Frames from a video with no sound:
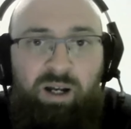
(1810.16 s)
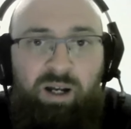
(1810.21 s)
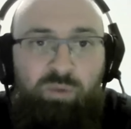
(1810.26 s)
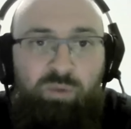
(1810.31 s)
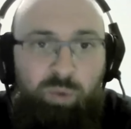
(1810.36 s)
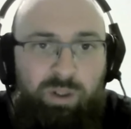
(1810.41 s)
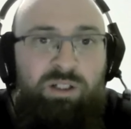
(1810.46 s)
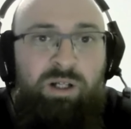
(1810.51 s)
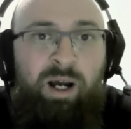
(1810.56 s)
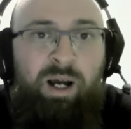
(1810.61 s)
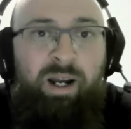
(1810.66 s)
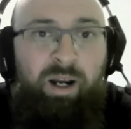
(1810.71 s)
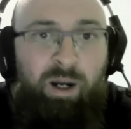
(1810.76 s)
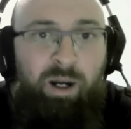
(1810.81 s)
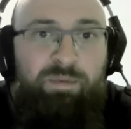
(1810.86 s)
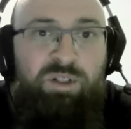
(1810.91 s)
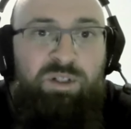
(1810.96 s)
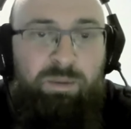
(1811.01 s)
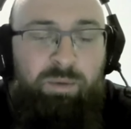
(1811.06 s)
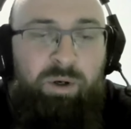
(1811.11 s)
if we tighten
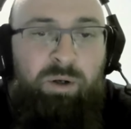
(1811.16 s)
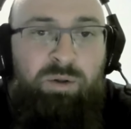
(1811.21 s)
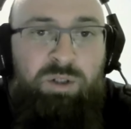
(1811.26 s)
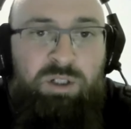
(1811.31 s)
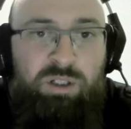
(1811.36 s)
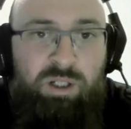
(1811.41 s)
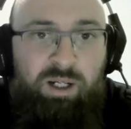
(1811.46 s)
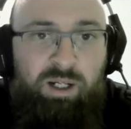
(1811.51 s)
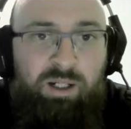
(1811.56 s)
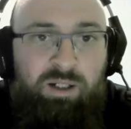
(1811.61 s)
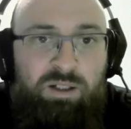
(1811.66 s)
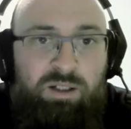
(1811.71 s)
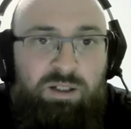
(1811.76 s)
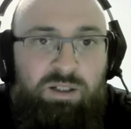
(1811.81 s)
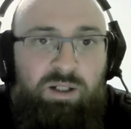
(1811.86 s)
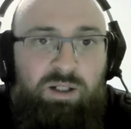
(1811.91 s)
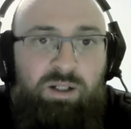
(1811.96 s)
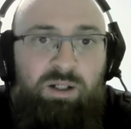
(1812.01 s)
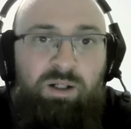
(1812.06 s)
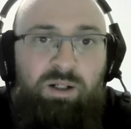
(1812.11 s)
up some of those
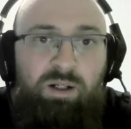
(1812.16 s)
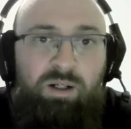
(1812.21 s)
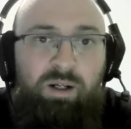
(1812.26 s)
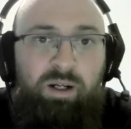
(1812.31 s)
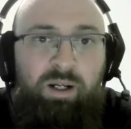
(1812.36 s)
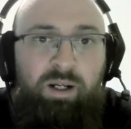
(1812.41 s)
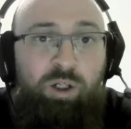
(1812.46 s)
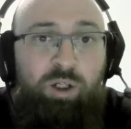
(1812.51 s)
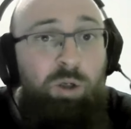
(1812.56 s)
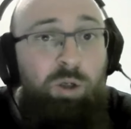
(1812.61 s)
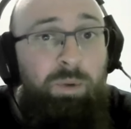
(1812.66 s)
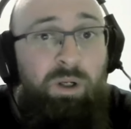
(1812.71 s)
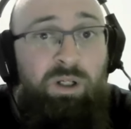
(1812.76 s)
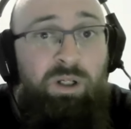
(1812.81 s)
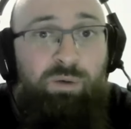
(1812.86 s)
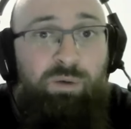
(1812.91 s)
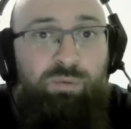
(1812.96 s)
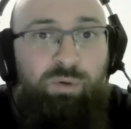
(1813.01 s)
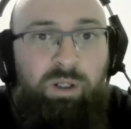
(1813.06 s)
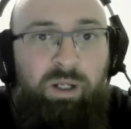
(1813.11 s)
things, it could be a
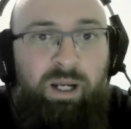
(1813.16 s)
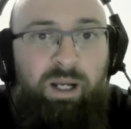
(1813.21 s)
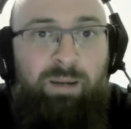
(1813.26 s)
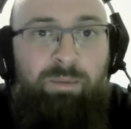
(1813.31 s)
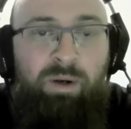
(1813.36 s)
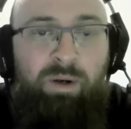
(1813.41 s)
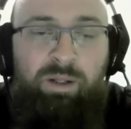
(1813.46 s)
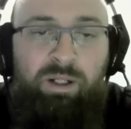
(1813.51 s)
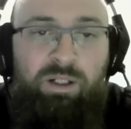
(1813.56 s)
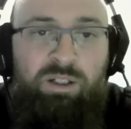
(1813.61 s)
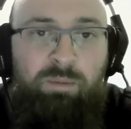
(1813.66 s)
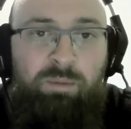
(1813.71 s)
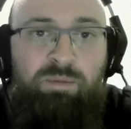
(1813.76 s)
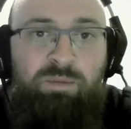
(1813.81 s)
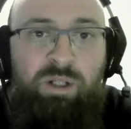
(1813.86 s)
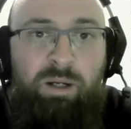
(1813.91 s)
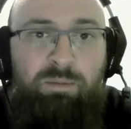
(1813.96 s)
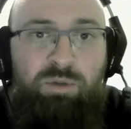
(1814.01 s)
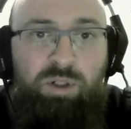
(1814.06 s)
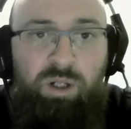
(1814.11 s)
different game. And I think
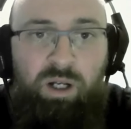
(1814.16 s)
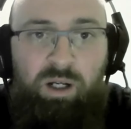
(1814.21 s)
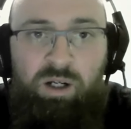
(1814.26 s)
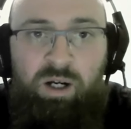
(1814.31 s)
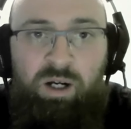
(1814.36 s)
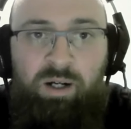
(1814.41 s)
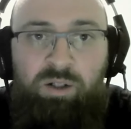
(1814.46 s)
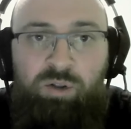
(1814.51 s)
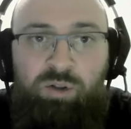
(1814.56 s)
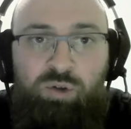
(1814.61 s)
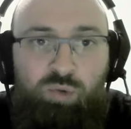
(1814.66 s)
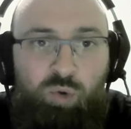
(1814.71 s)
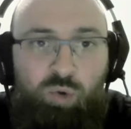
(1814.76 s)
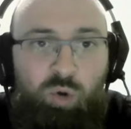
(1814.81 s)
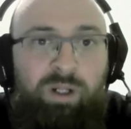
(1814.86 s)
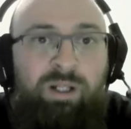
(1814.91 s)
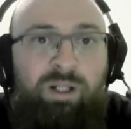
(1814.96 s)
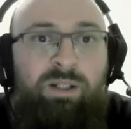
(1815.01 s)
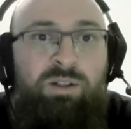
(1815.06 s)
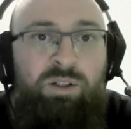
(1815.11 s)
sometimes you get kind of
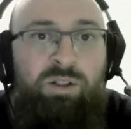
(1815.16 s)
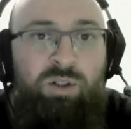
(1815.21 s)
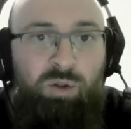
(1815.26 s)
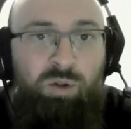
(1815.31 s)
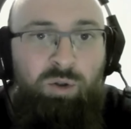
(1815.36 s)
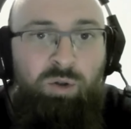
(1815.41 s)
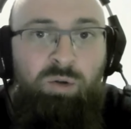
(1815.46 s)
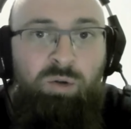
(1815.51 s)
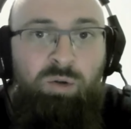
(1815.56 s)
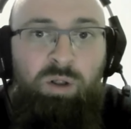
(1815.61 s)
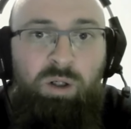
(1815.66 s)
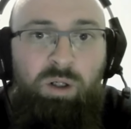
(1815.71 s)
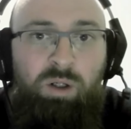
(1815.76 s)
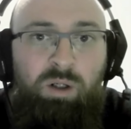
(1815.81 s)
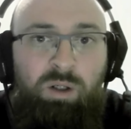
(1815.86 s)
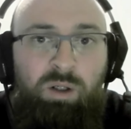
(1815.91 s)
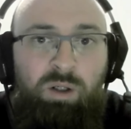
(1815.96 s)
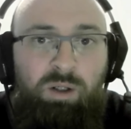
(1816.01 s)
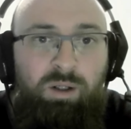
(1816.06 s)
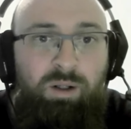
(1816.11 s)
drawn into
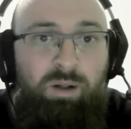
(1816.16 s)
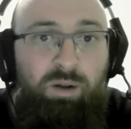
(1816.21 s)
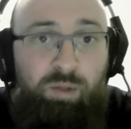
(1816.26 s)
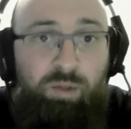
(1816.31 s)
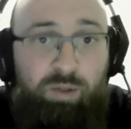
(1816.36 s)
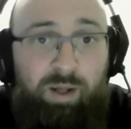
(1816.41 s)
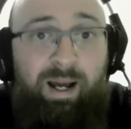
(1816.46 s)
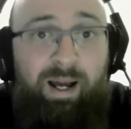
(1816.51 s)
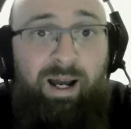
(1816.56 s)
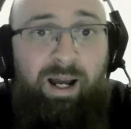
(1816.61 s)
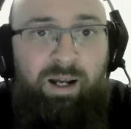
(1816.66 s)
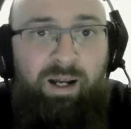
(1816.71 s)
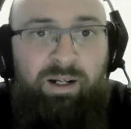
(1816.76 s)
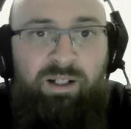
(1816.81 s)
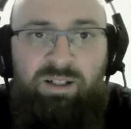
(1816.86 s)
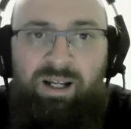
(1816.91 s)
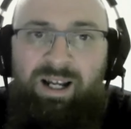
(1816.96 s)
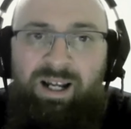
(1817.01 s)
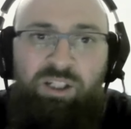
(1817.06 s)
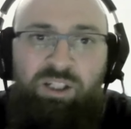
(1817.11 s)
that, and
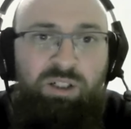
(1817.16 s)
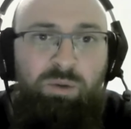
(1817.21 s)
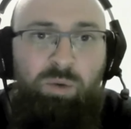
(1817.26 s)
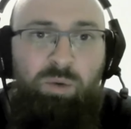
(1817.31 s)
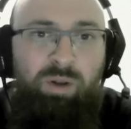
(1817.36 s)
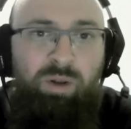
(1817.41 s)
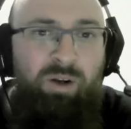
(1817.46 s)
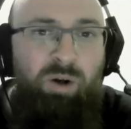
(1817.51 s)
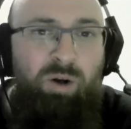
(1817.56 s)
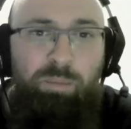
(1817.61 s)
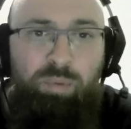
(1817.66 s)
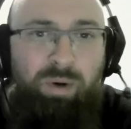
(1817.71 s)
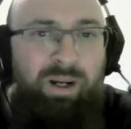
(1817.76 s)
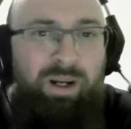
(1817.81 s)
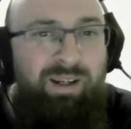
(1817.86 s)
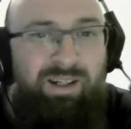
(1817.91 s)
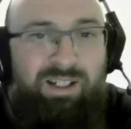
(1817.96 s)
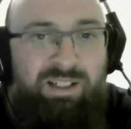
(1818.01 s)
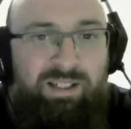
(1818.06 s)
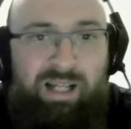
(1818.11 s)
it's actually, well, they're not
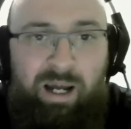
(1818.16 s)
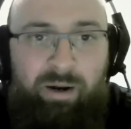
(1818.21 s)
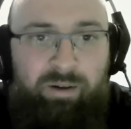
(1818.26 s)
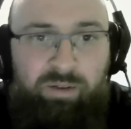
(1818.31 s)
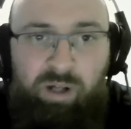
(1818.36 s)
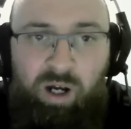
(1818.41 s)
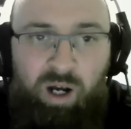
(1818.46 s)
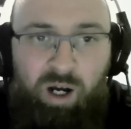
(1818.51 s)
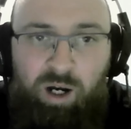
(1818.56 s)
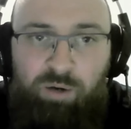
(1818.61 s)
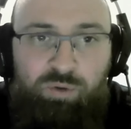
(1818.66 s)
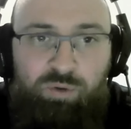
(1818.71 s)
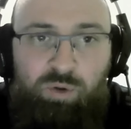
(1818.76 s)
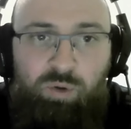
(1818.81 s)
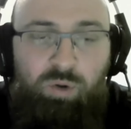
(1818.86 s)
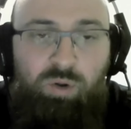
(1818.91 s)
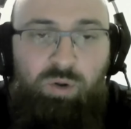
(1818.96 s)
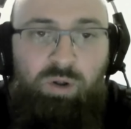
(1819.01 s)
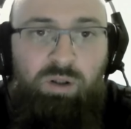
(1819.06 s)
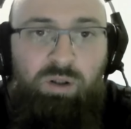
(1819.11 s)
breaking us down in the half
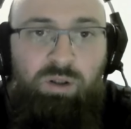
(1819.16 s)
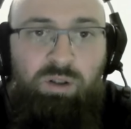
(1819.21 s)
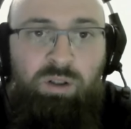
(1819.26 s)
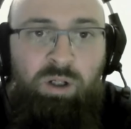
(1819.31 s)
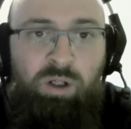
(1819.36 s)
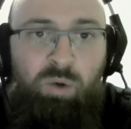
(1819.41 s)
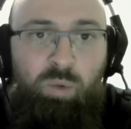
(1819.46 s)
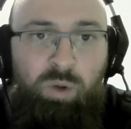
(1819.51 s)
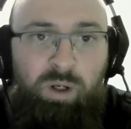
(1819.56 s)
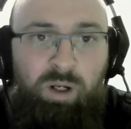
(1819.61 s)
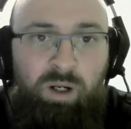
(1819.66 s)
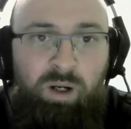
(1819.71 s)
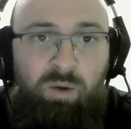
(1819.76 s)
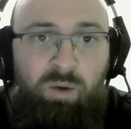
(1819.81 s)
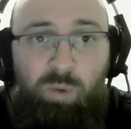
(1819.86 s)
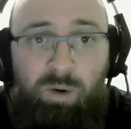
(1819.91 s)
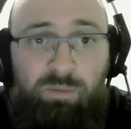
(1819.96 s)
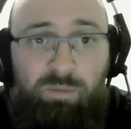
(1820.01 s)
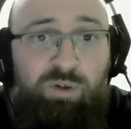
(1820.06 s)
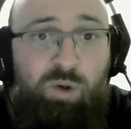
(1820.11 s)
court. You know, we're
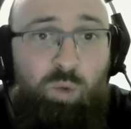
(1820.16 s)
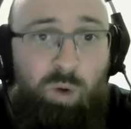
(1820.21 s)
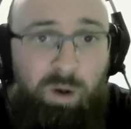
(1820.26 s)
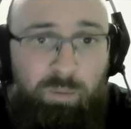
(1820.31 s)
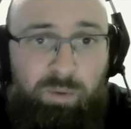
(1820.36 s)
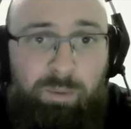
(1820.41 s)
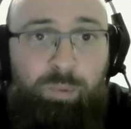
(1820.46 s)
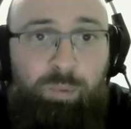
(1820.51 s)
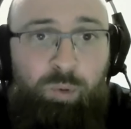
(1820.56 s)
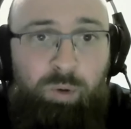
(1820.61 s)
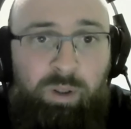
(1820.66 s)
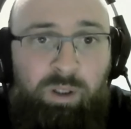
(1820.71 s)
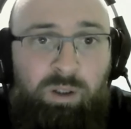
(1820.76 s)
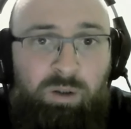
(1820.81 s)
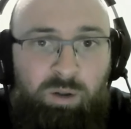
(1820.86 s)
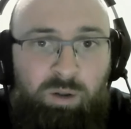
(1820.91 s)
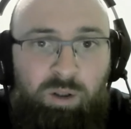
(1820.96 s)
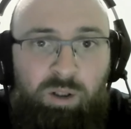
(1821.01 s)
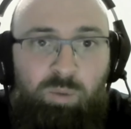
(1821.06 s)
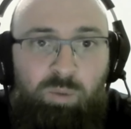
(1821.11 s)
1v1, we're pretty
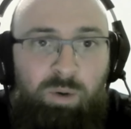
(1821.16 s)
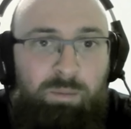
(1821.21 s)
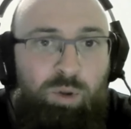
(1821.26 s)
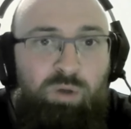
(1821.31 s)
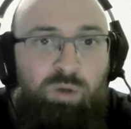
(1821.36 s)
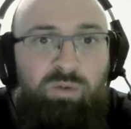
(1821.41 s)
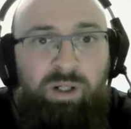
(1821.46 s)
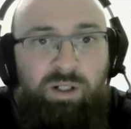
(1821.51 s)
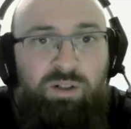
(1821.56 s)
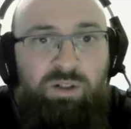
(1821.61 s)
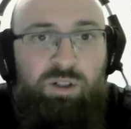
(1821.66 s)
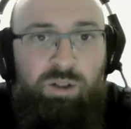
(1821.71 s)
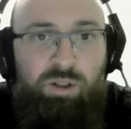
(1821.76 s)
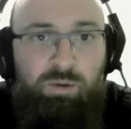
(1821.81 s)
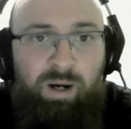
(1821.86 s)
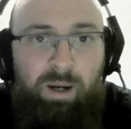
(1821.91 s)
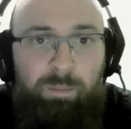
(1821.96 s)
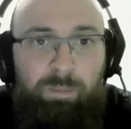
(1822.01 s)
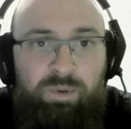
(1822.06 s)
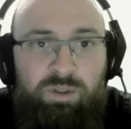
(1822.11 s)
good, we're moving into the
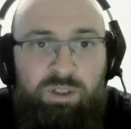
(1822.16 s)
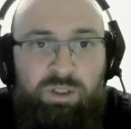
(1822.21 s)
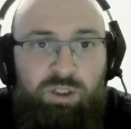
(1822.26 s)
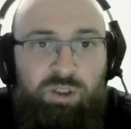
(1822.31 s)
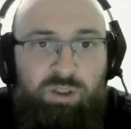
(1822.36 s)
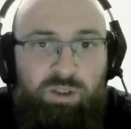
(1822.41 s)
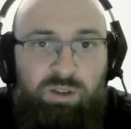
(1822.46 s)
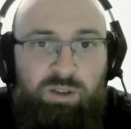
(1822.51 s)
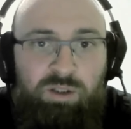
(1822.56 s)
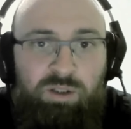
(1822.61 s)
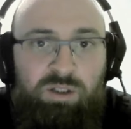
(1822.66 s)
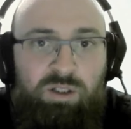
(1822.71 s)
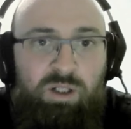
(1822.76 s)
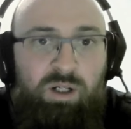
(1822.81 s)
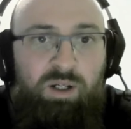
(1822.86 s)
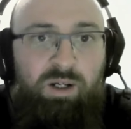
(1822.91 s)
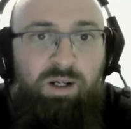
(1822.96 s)
right positions,